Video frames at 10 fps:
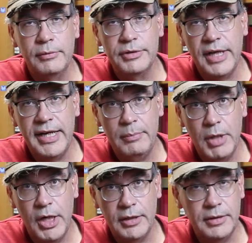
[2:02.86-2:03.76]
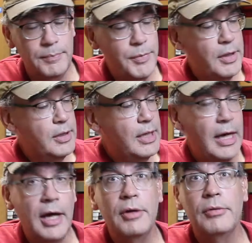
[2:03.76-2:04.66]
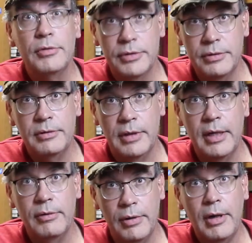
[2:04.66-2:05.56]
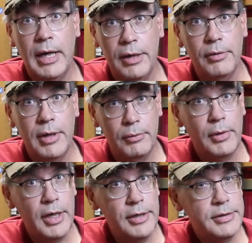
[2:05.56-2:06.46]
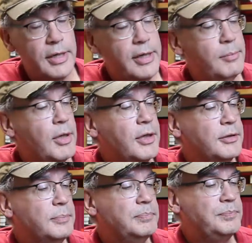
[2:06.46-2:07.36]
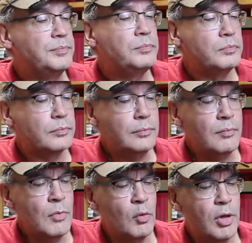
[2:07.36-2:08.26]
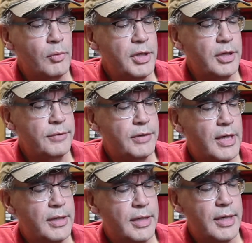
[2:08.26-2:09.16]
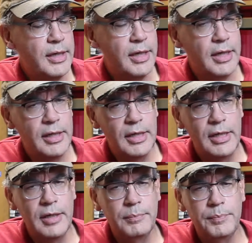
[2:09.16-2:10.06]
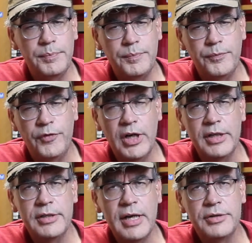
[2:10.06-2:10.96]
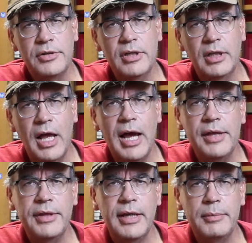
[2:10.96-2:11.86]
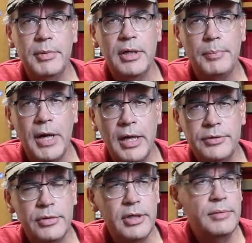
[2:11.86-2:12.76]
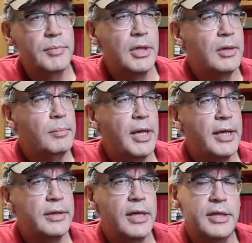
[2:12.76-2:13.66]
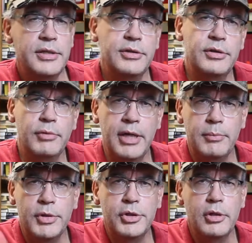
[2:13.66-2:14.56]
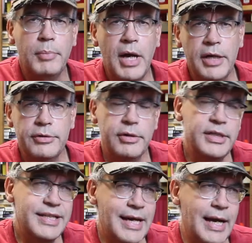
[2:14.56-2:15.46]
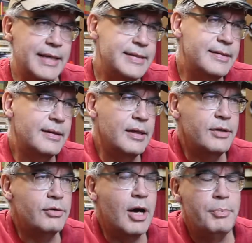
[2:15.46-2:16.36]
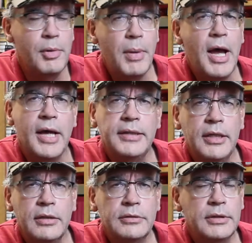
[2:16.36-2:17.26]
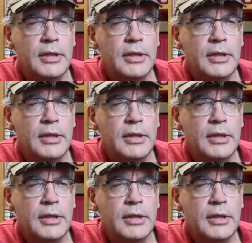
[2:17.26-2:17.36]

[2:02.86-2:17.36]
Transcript: was 80 bucks. How do I raise 80 bucks? Well, we lived on a fairly sized good lot that had been a pine tree plantation, so we had mature pine trees constantly dropping pine needles.